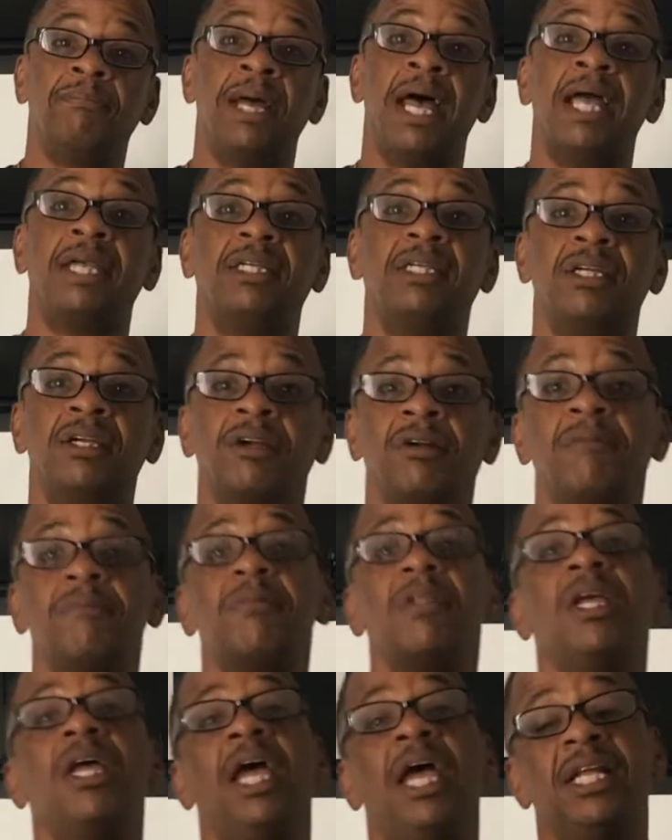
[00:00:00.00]
back here
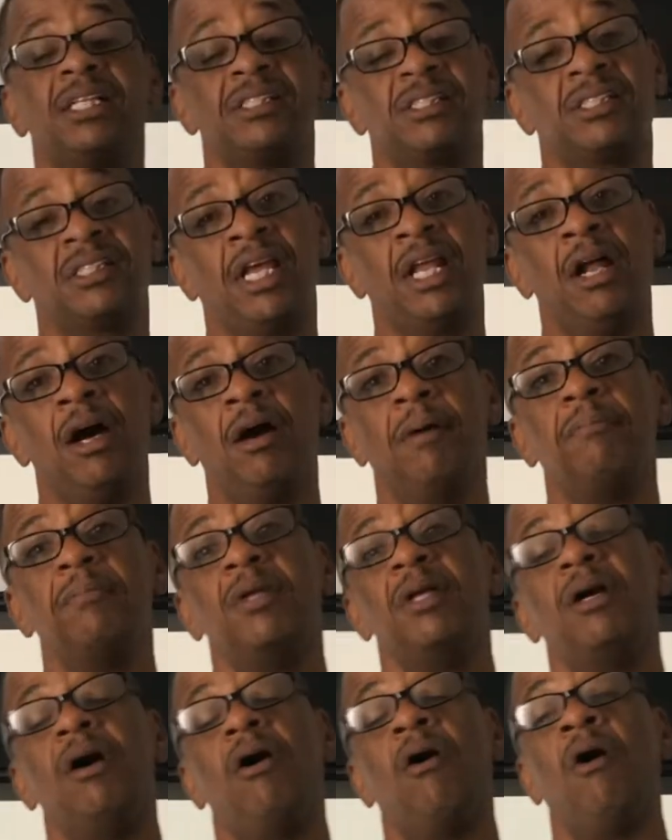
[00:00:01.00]
and set up
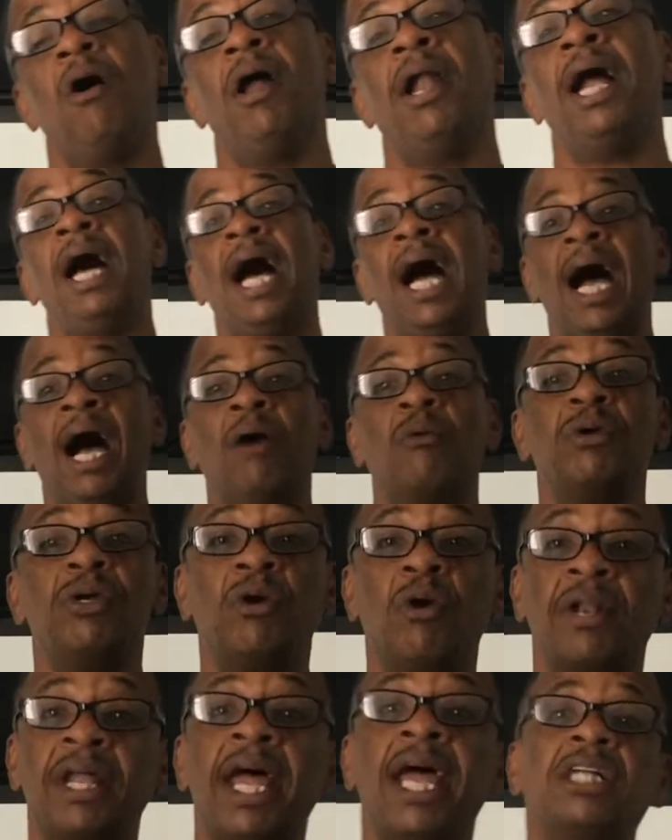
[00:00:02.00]
on how we're
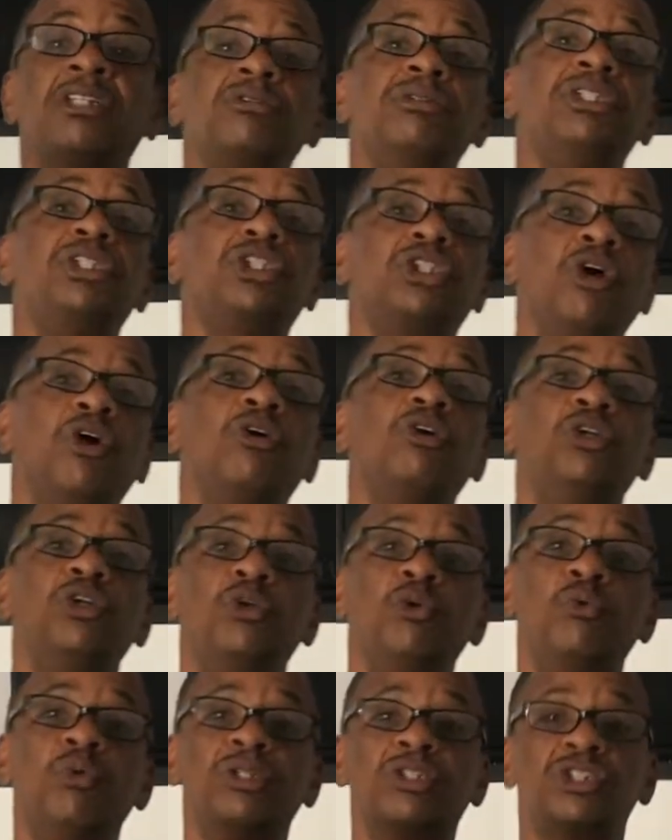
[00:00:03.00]
going to actually show
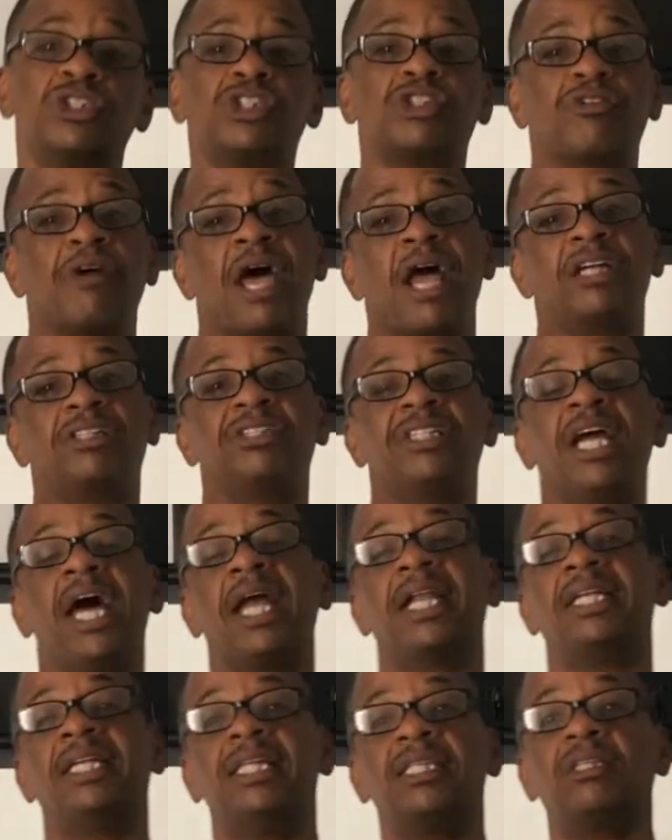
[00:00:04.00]
you with the strategy how
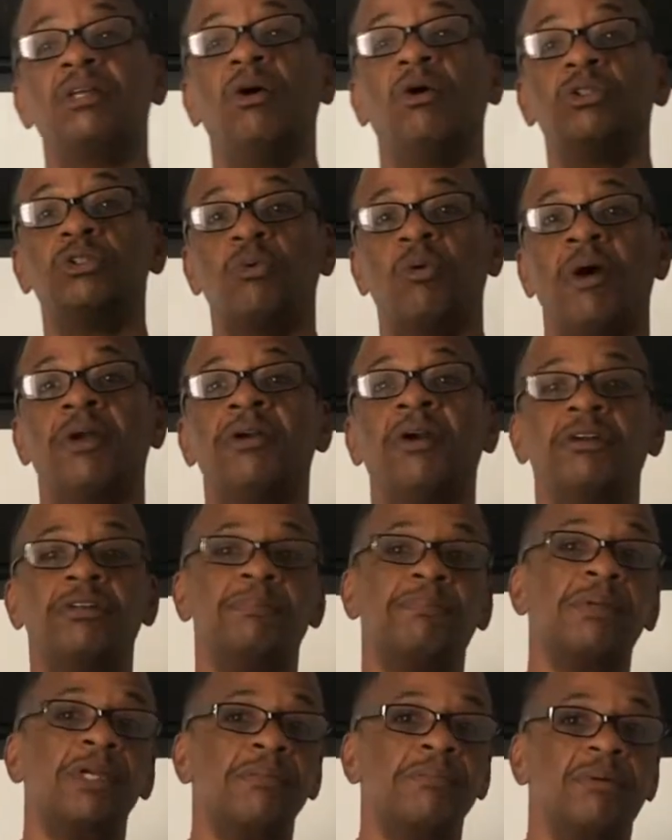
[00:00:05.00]
to get those
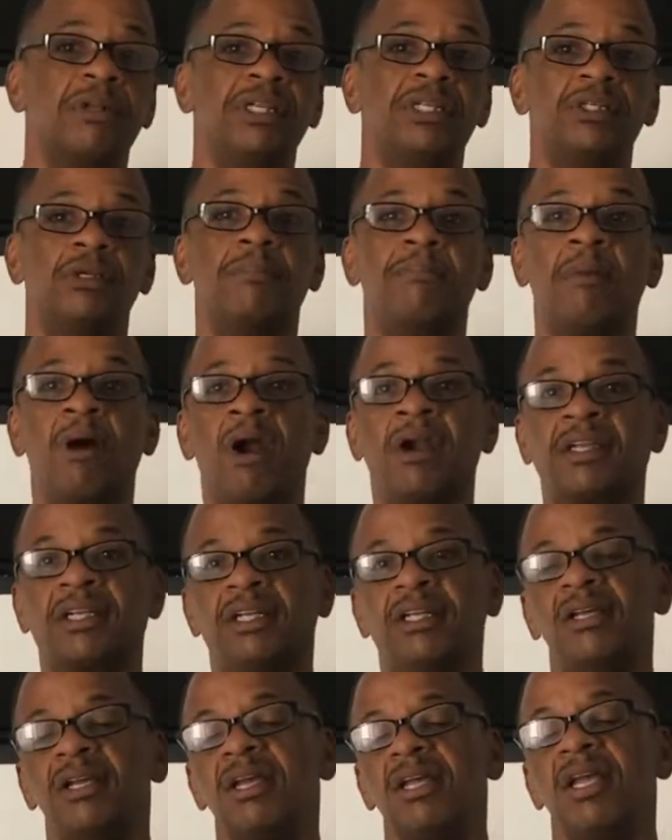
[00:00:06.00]
100 people in your
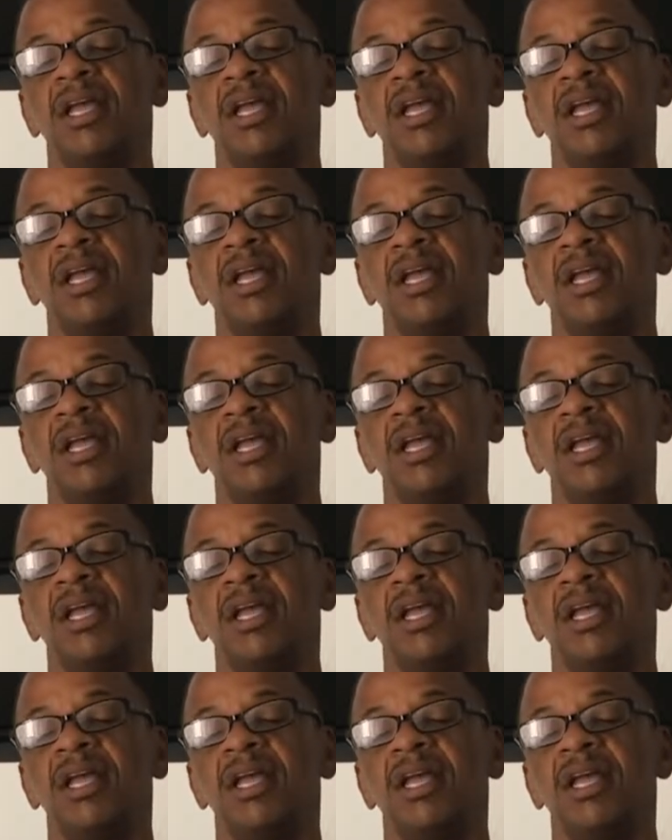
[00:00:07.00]
market